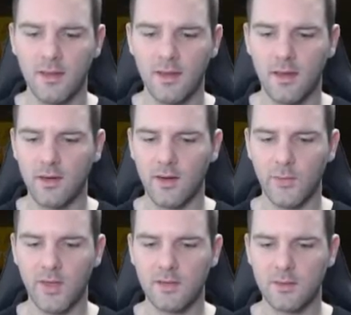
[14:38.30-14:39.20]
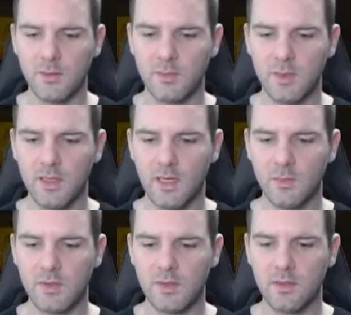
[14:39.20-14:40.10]
Alright, we got some speed
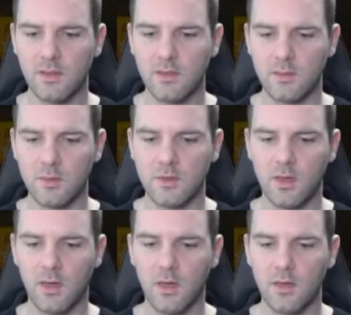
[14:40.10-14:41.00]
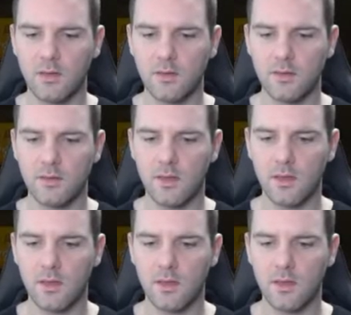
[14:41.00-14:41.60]
ups, some stars.